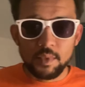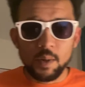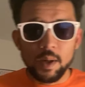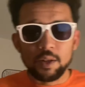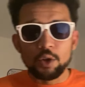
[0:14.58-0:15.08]

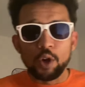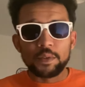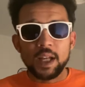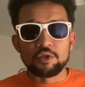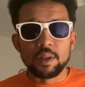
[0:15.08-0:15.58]
Now, I don't know
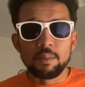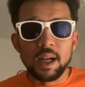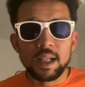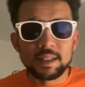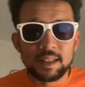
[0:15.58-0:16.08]
if Kendrick
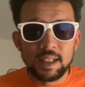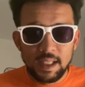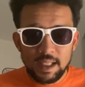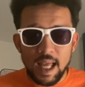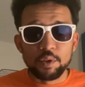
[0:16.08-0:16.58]
Lamar's
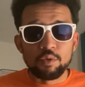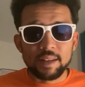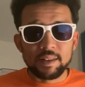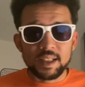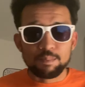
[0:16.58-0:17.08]
ever
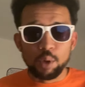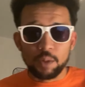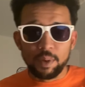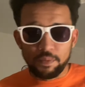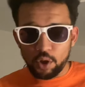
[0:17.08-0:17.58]
read this
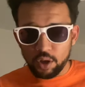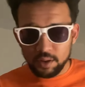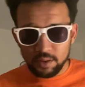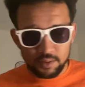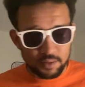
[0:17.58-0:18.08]
book before,
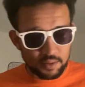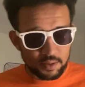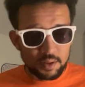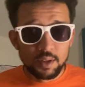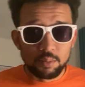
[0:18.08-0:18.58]

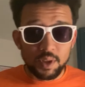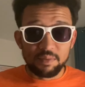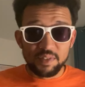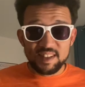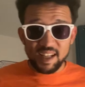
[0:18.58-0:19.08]
but
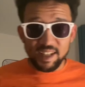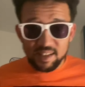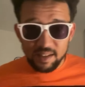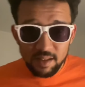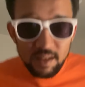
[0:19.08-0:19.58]
if he did,
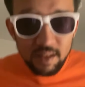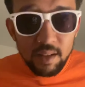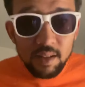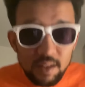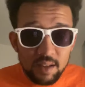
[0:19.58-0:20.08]

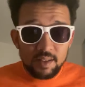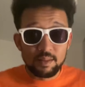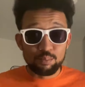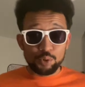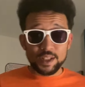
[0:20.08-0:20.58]

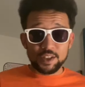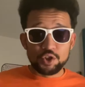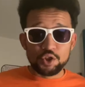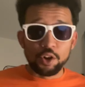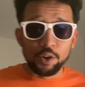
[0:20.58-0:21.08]
I'm pretty
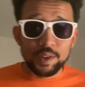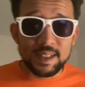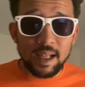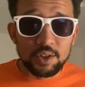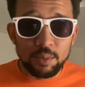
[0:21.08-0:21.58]
sure it'd
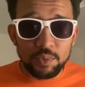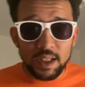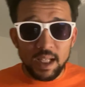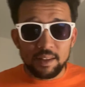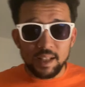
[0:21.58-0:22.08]
sound
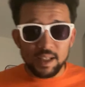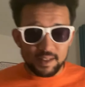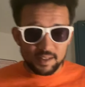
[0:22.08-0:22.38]
something like this.